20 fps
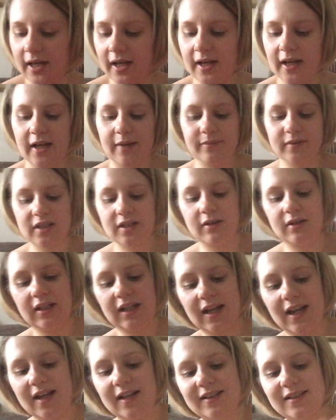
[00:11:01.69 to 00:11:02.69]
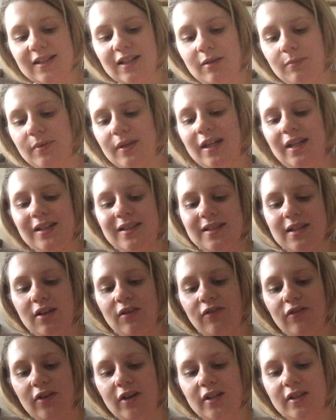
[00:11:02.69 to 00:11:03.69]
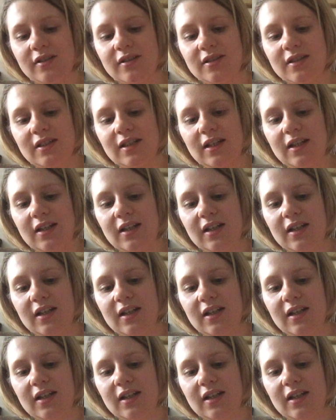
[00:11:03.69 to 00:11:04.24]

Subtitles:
So yeah, it's going to be different.